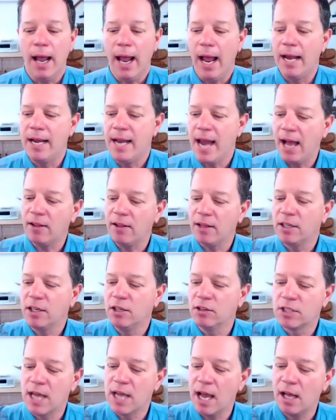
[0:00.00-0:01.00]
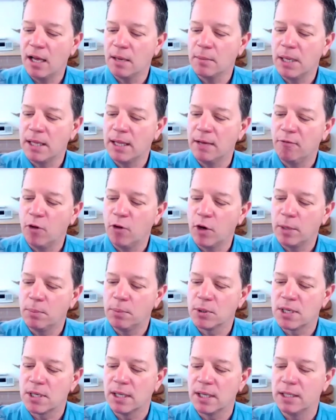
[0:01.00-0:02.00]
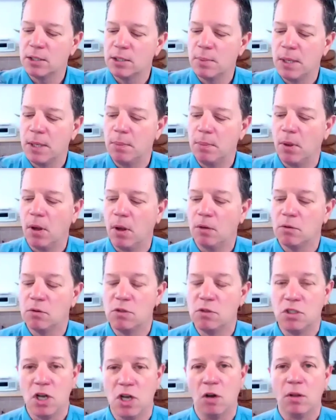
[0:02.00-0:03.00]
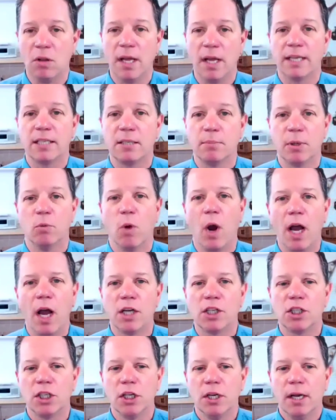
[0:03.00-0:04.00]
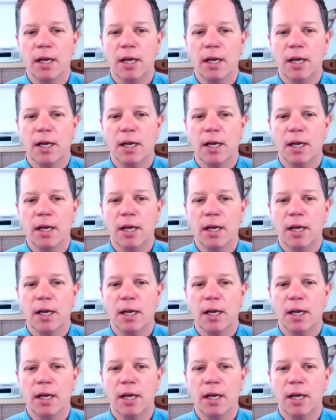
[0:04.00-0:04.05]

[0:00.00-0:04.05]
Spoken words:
And now that you're telling me that 40% of these people don't like to be rushed,